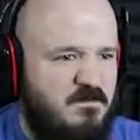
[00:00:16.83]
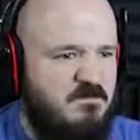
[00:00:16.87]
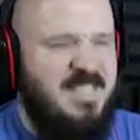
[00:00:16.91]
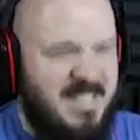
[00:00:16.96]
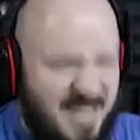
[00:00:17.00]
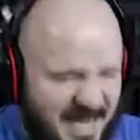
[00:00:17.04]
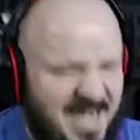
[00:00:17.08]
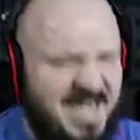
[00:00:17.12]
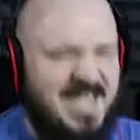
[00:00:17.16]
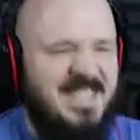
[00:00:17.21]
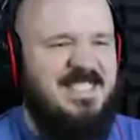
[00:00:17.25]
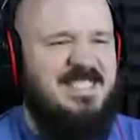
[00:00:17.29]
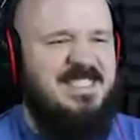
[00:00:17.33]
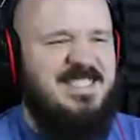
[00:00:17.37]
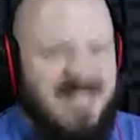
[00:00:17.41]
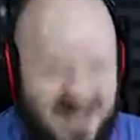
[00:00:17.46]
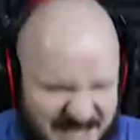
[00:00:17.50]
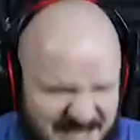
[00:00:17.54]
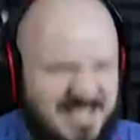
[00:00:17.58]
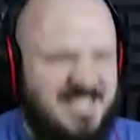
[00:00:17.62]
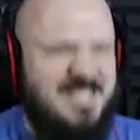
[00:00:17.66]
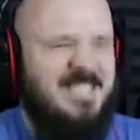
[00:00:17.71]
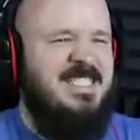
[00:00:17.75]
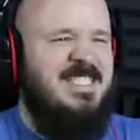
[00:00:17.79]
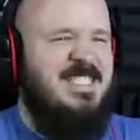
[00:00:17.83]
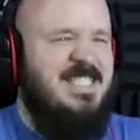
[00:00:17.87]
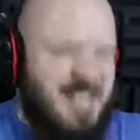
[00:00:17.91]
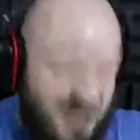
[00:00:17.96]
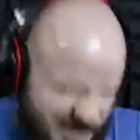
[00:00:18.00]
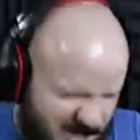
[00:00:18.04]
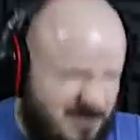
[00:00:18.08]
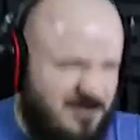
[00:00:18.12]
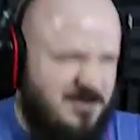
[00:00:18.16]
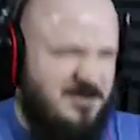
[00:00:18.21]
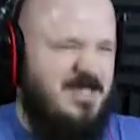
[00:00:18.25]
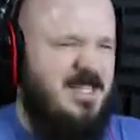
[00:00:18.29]
God, listen
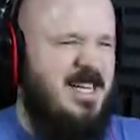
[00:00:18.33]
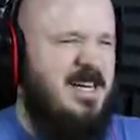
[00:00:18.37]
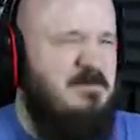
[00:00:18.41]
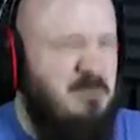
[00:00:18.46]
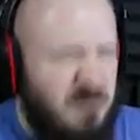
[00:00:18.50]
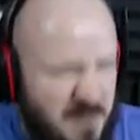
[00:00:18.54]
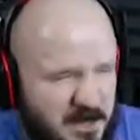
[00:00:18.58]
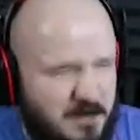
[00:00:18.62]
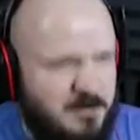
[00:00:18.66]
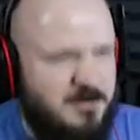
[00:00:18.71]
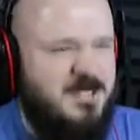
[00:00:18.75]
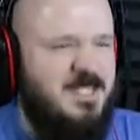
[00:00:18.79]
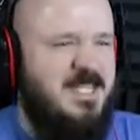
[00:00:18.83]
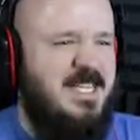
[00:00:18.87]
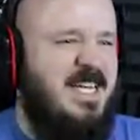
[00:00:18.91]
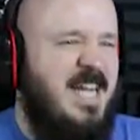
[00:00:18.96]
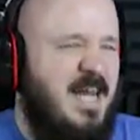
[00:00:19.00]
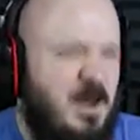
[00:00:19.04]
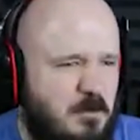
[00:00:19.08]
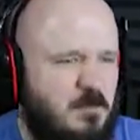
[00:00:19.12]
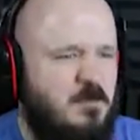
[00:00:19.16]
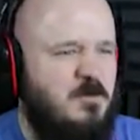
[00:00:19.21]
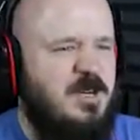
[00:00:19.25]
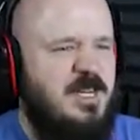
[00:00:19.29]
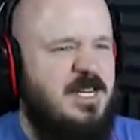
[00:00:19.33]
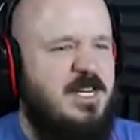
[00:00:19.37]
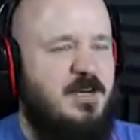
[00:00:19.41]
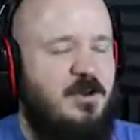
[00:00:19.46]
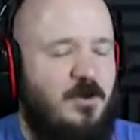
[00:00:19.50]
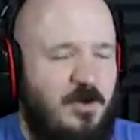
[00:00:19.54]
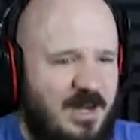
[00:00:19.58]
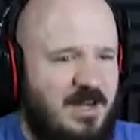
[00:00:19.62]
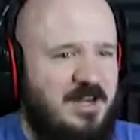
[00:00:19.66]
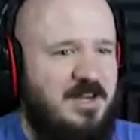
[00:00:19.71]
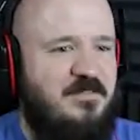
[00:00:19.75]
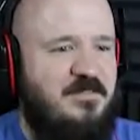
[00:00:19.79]
to that music. I want to
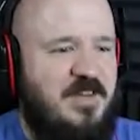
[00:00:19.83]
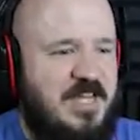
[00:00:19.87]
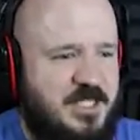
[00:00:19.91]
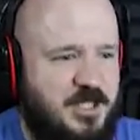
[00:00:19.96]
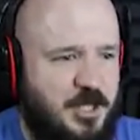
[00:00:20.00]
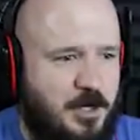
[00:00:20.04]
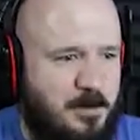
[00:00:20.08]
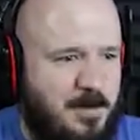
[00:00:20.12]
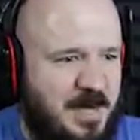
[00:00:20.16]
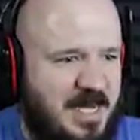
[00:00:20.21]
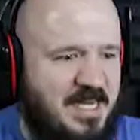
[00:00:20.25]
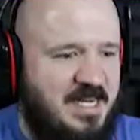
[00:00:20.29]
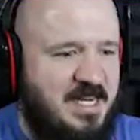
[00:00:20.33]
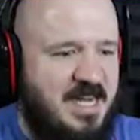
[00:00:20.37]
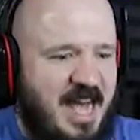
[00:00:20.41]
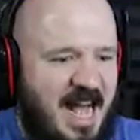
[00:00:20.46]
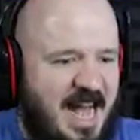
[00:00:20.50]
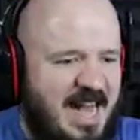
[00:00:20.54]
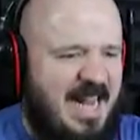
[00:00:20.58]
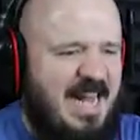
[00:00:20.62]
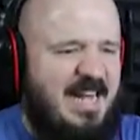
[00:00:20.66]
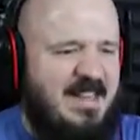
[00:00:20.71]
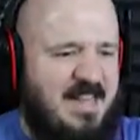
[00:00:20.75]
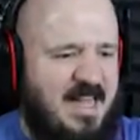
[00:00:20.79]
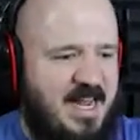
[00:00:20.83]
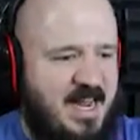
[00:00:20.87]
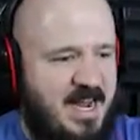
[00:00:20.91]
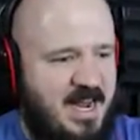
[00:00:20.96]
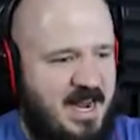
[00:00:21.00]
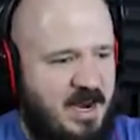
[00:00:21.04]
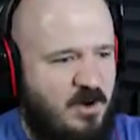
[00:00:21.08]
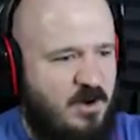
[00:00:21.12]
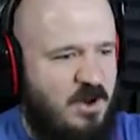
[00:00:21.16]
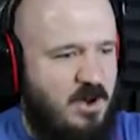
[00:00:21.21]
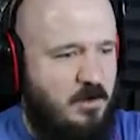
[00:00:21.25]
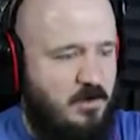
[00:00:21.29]
go out and adventure, but I got the
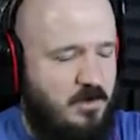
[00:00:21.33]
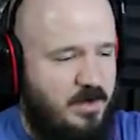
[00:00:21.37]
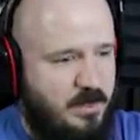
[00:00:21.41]
arrow.